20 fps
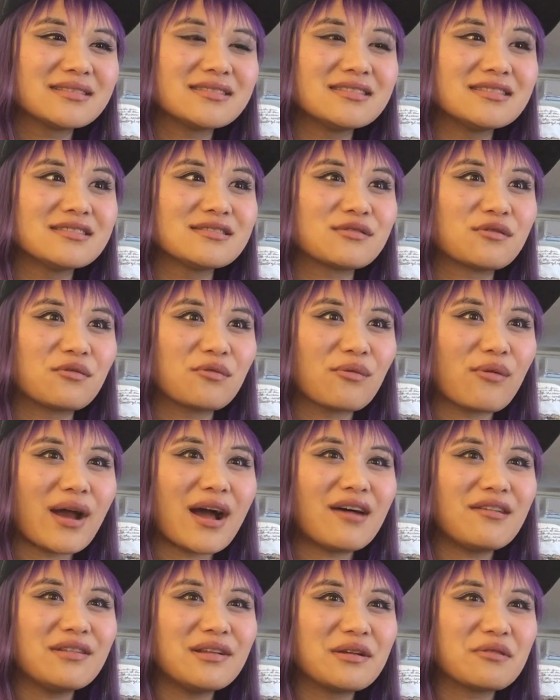is just
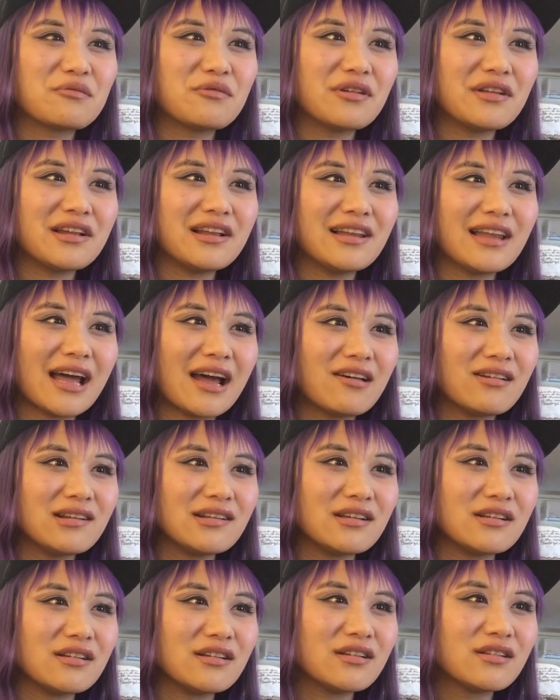growling really
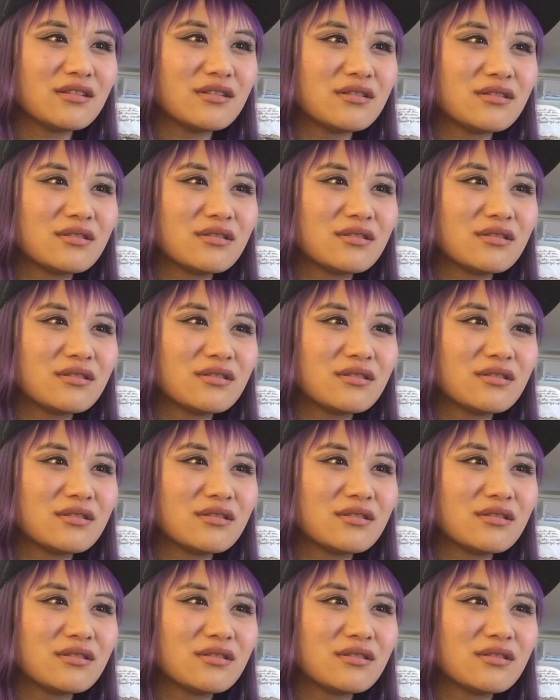loudly.